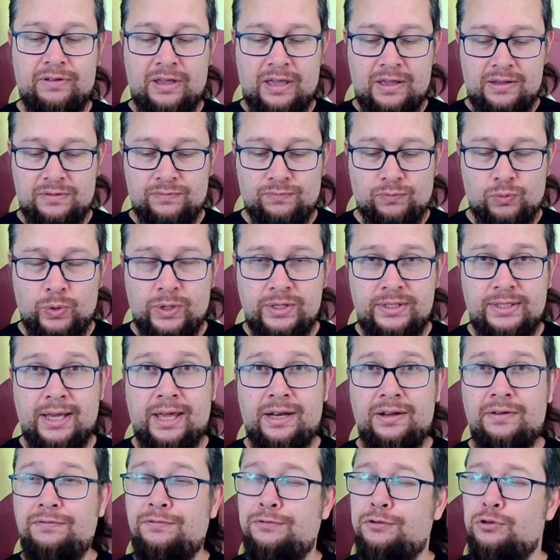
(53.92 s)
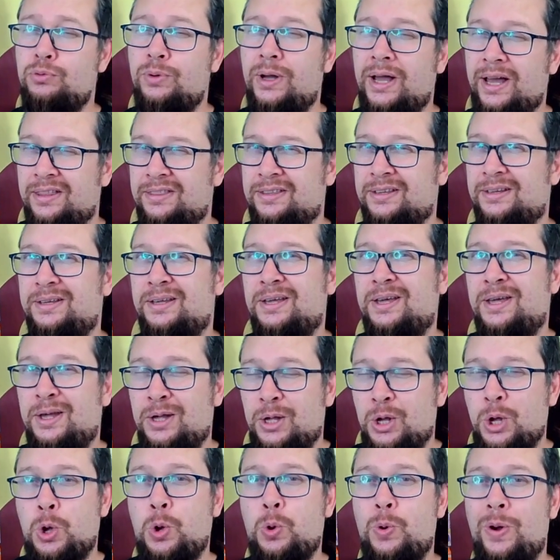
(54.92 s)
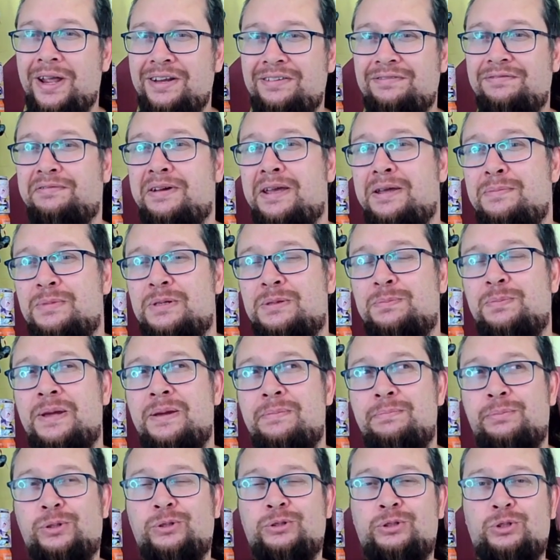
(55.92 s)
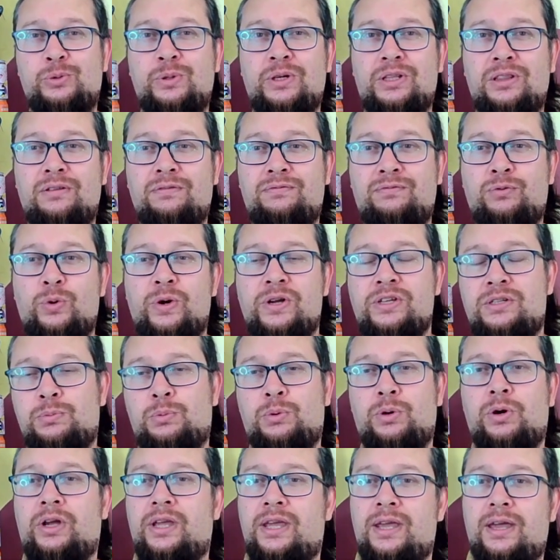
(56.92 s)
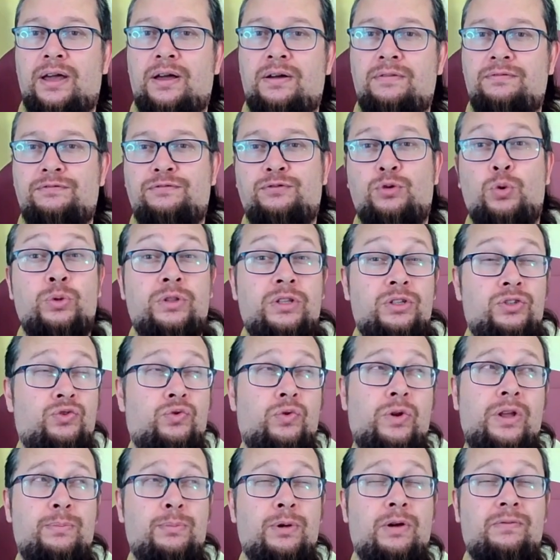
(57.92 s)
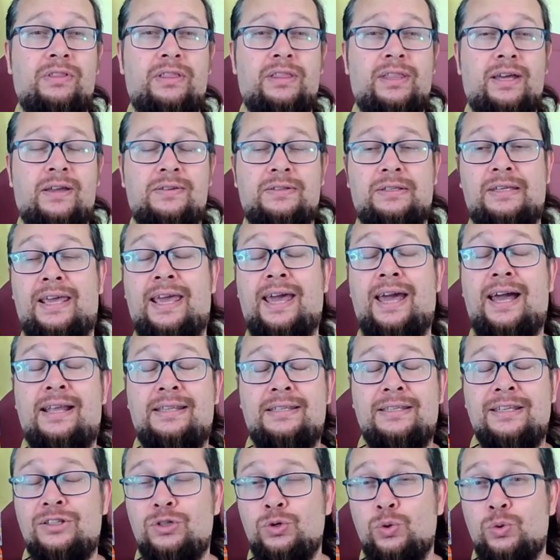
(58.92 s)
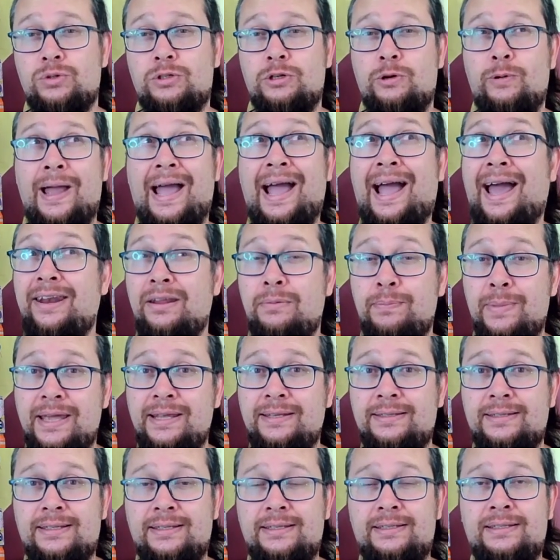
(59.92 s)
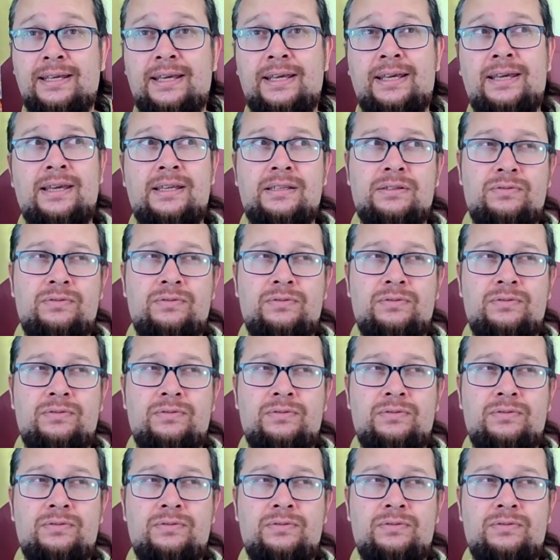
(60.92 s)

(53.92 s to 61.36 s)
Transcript: his voice and a few other quite famous people doing the voice work here for the Dream of a Thousand Cats. It's also animated. It's a